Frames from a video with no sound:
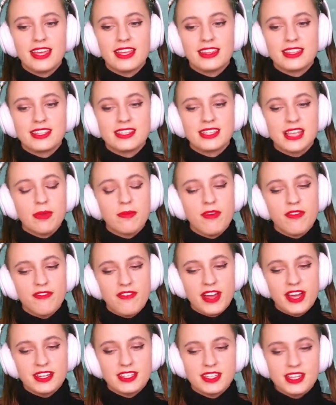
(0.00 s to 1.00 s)
the same
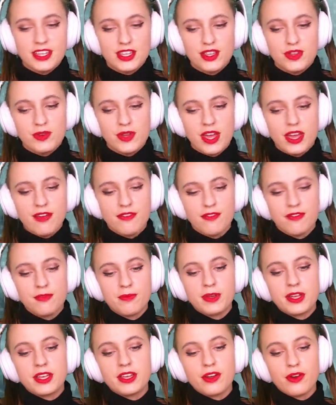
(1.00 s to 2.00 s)
effect that you get from
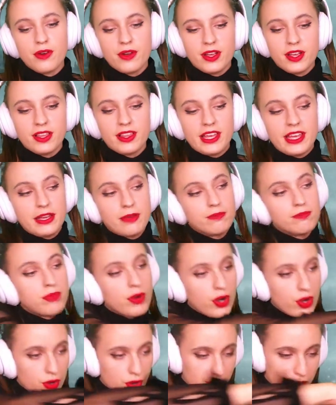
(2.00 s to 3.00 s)
it going like
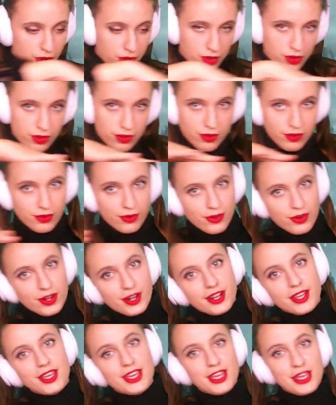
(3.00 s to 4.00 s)
brrrr on
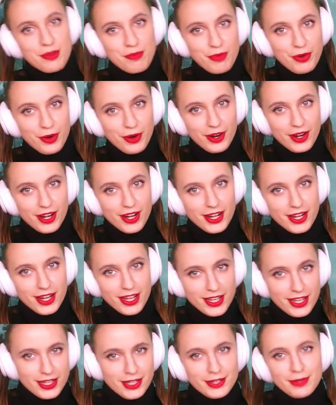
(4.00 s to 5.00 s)
a keyboard,
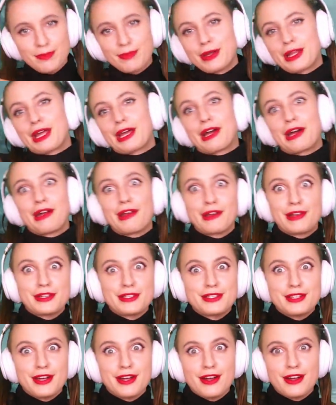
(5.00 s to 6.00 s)
but like on a
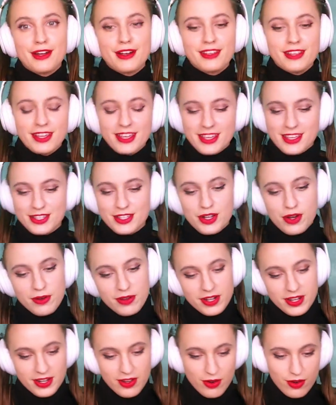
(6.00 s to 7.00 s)
guitar, like he's
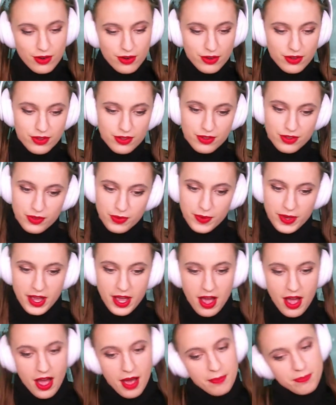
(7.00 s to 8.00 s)
going all the way
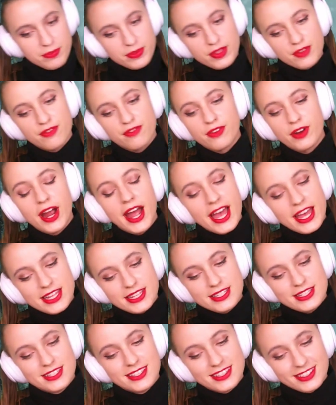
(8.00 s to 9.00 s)
up the fret,
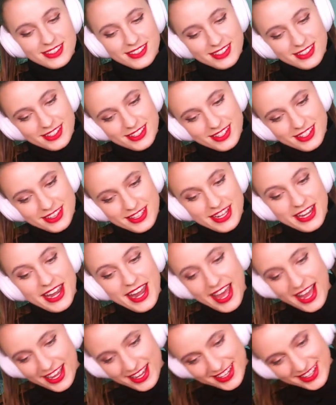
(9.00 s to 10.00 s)
the
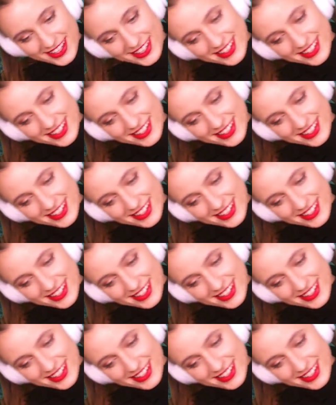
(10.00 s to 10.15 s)
neck,